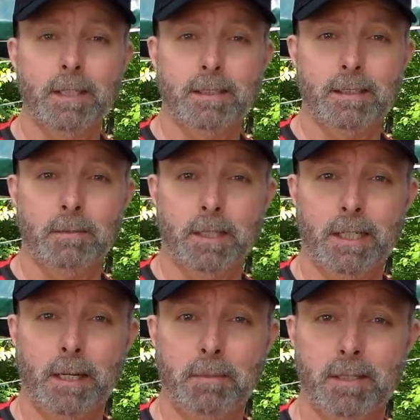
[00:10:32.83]
wait to see what
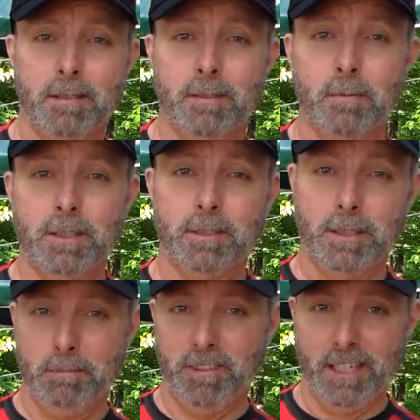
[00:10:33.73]
happens when you
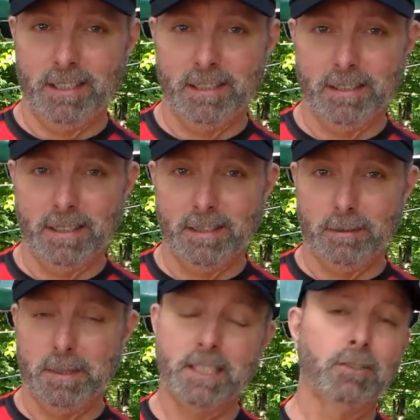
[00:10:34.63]
deep fry these
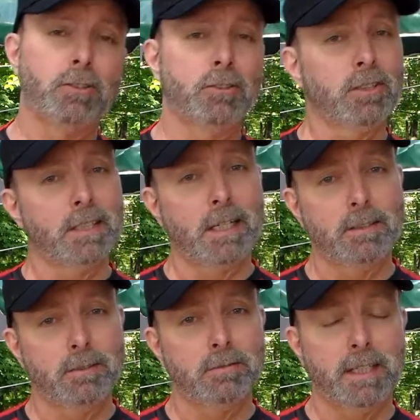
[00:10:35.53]
things, because usually I
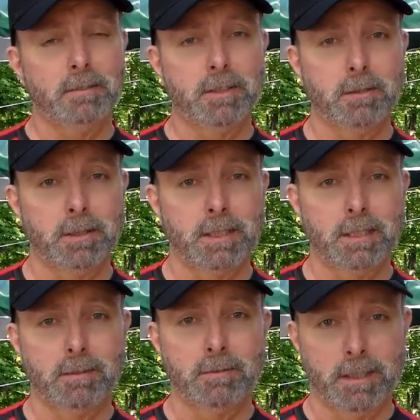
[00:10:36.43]
use flour
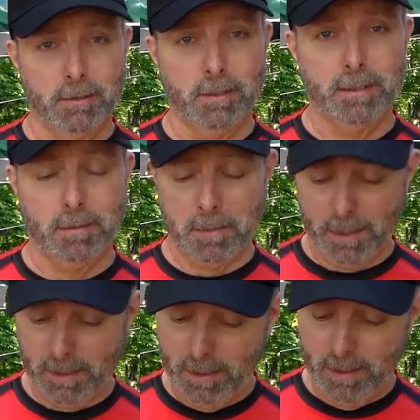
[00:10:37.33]
tortillas for this
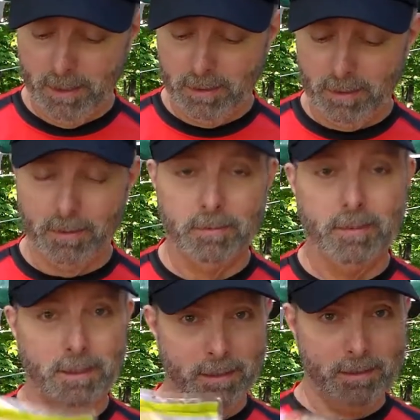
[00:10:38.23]
recipe. So
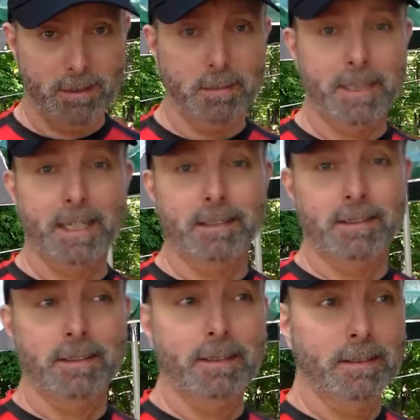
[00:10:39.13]
this is going to be
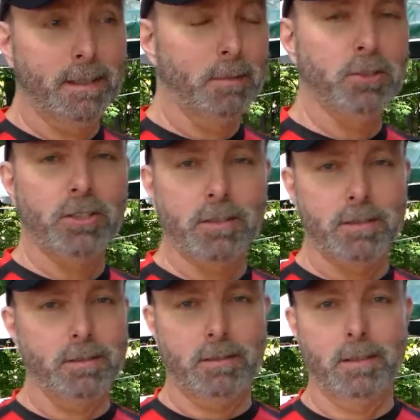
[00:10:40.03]
excellent. I'm sure
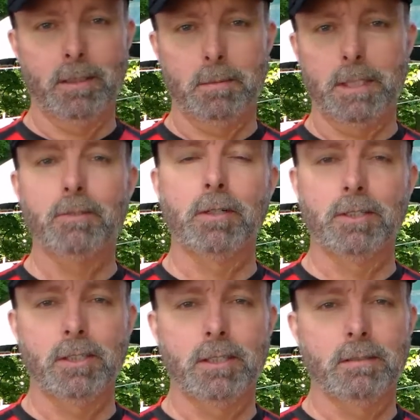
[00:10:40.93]
that they're going to be
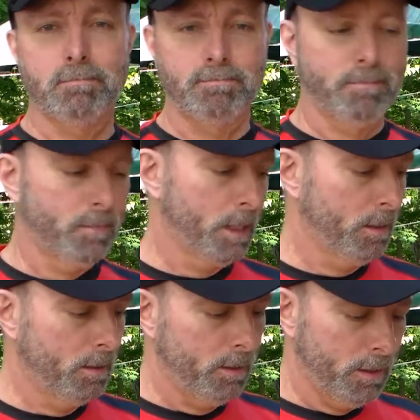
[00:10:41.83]
crunchy and
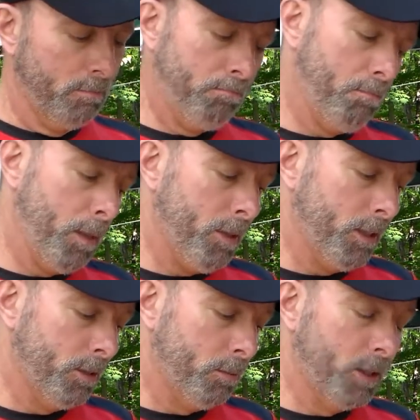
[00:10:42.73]
maybe
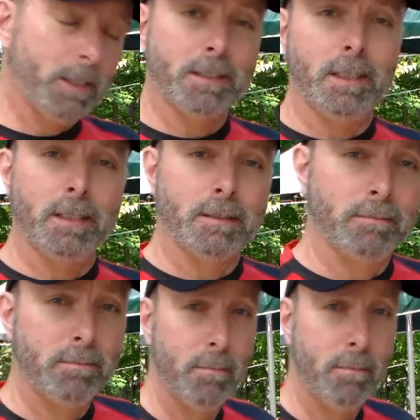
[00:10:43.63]
a little more exciting.